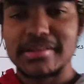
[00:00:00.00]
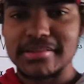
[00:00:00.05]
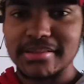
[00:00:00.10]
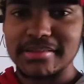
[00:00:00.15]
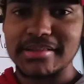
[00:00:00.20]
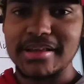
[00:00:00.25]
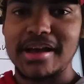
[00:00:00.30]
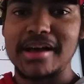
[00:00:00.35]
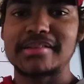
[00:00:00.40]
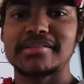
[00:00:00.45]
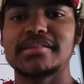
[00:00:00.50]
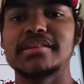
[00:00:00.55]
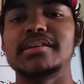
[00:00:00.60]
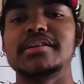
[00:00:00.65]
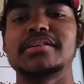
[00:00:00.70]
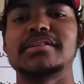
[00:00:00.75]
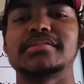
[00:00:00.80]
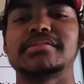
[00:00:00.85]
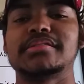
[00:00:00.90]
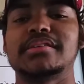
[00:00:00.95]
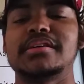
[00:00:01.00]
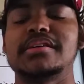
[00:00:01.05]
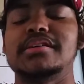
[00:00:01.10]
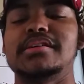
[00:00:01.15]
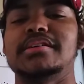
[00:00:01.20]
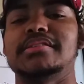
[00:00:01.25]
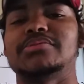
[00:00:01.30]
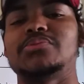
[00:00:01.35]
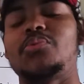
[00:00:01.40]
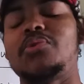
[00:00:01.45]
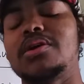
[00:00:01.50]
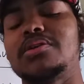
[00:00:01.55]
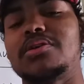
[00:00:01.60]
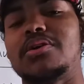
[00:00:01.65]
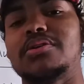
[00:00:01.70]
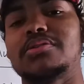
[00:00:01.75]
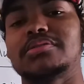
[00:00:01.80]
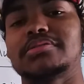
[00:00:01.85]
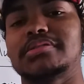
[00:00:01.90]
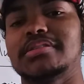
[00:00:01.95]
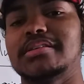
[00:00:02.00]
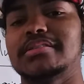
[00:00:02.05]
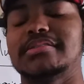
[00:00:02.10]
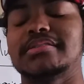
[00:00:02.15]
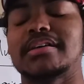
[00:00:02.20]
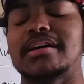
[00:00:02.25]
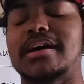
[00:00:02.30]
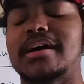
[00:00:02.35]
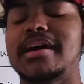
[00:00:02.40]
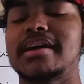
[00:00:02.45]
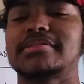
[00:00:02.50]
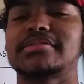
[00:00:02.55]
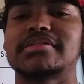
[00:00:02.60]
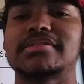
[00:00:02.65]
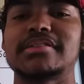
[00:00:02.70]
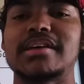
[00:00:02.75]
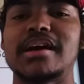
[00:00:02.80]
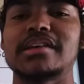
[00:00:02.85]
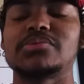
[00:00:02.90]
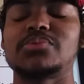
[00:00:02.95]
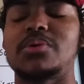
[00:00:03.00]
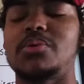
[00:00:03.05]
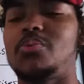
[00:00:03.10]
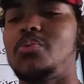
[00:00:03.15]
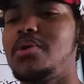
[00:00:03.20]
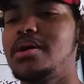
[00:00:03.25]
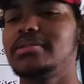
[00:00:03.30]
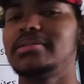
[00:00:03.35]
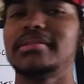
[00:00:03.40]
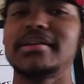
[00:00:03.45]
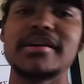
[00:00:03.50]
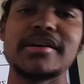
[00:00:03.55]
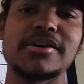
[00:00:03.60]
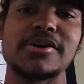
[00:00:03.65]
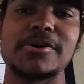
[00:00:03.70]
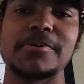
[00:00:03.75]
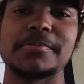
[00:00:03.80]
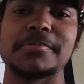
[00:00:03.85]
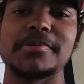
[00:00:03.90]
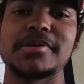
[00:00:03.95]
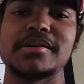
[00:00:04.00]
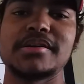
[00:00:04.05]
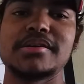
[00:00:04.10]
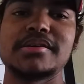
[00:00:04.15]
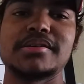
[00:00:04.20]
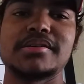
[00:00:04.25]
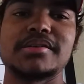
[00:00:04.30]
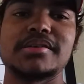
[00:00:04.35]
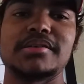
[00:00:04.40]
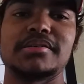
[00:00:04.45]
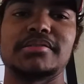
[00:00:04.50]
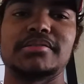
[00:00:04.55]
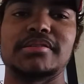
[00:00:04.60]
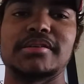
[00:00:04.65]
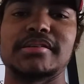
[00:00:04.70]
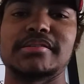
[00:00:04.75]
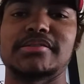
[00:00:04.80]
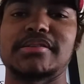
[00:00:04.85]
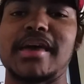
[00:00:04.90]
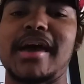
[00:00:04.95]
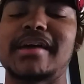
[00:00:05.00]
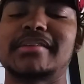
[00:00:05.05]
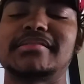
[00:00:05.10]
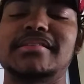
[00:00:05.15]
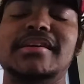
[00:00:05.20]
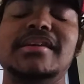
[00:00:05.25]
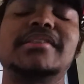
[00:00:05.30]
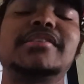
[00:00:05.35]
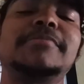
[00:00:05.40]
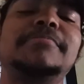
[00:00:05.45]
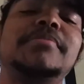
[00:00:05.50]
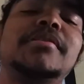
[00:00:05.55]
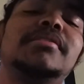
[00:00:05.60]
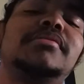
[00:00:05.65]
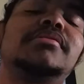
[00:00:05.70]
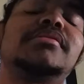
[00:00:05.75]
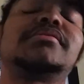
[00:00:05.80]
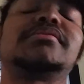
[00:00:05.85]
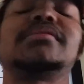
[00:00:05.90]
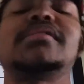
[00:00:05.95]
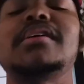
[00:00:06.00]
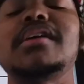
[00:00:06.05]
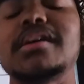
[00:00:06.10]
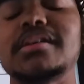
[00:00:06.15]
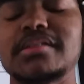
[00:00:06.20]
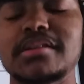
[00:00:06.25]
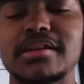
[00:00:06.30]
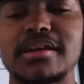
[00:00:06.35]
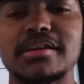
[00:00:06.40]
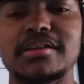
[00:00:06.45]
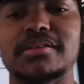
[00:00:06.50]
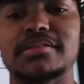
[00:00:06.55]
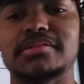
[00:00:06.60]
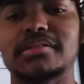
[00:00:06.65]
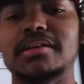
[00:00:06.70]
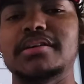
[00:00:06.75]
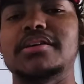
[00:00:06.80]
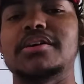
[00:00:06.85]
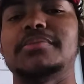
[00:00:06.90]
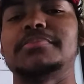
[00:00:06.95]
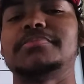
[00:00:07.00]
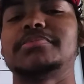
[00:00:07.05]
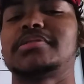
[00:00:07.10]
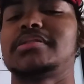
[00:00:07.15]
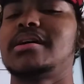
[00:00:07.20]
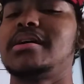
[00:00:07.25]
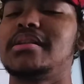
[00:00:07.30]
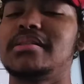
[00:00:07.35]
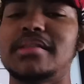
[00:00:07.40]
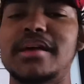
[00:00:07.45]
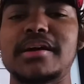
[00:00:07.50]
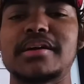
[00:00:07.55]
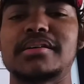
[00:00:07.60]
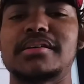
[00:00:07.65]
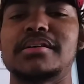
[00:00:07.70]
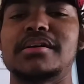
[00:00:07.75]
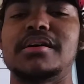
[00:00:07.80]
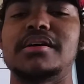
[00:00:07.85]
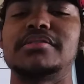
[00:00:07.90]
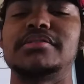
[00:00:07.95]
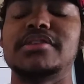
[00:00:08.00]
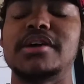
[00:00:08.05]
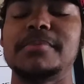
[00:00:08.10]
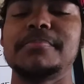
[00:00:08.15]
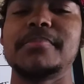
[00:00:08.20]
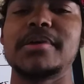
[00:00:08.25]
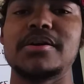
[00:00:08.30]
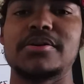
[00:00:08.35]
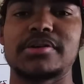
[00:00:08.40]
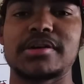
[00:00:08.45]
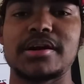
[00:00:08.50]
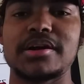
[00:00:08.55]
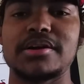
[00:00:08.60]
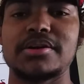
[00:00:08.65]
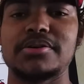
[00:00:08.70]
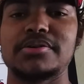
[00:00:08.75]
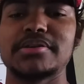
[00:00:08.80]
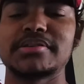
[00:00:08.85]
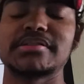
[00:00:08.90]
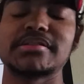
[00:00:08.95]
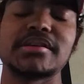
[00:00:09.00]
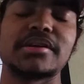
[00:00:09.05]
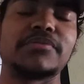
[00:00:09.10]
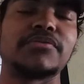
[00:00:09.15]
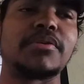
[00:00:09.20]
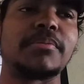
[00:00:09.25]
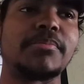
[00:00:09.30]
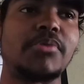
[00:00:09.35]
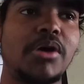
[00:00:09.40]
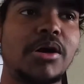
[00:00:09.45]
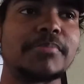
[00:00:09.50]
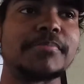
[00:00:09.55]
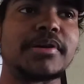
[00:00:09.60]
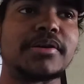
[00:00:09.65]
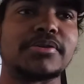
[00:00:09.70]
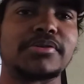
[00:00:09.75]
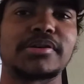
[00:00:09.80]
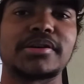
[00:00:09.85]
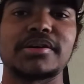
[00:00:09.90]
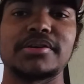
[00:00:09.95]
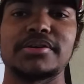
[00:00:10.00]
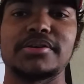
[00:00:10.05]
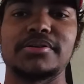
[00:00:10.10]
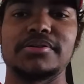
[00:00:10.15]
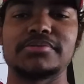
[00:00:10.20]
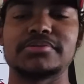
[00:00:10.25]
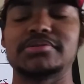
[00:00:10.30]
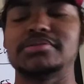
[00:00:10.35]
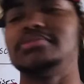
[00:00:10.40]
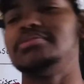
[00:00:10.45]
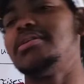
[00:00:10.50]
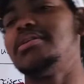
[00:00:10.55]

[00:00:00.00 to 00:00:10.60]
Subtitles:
exercise is one is exercise where one limb is acting independently to the other limb, kind of like a dumbbell curl instead of a barbell curl.